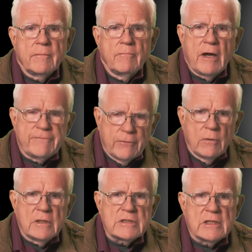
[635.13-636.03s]
By
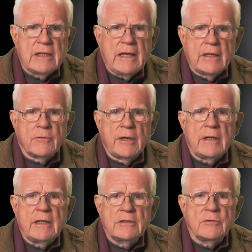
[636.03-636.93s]
foolishly
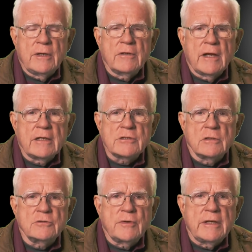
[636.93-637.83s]
entering into
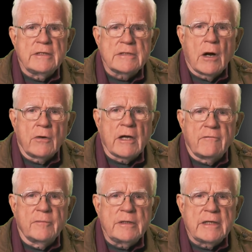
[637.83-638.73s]
international treaties, our
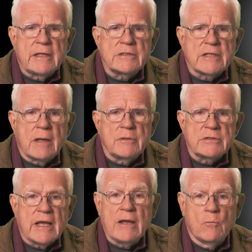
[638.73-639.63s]
government can
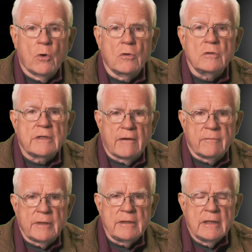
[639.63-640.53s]
establish a world
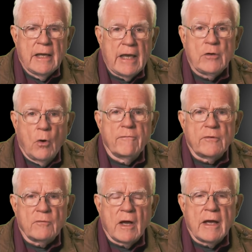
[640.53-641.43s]
government and
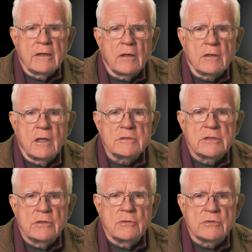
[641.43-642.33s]
override our
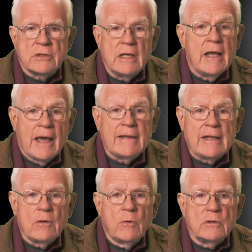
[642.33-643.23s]
Constitution, and
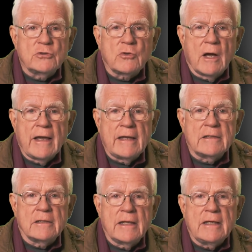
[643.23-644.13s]
they will try
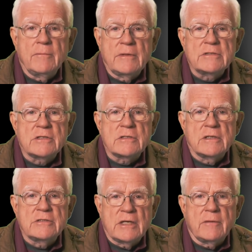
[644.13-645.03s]
and claim this is
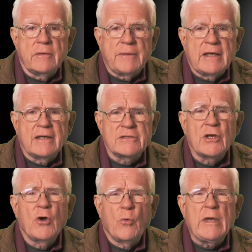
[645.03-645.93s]
legitimate because
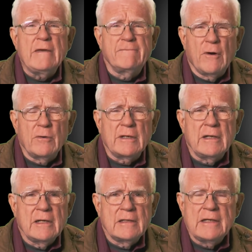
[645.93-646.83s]
we
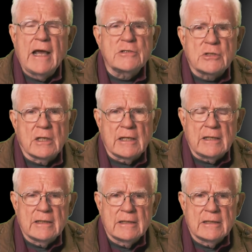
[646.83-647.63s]
voted nationally.